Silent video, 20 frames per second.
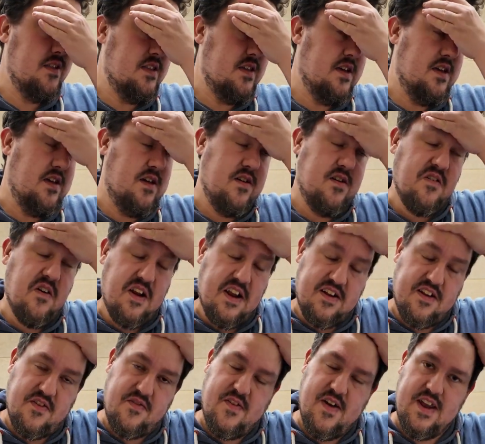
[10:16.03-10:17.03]
the
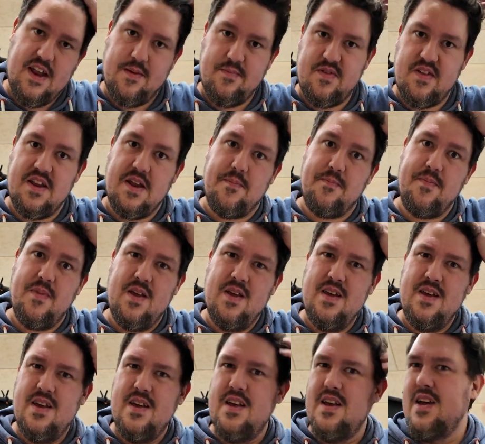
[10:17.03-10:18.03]
Collectors Fair in Amsterdam.
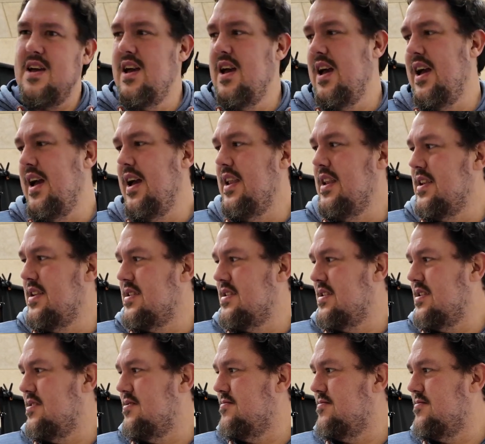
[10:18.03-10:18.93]
And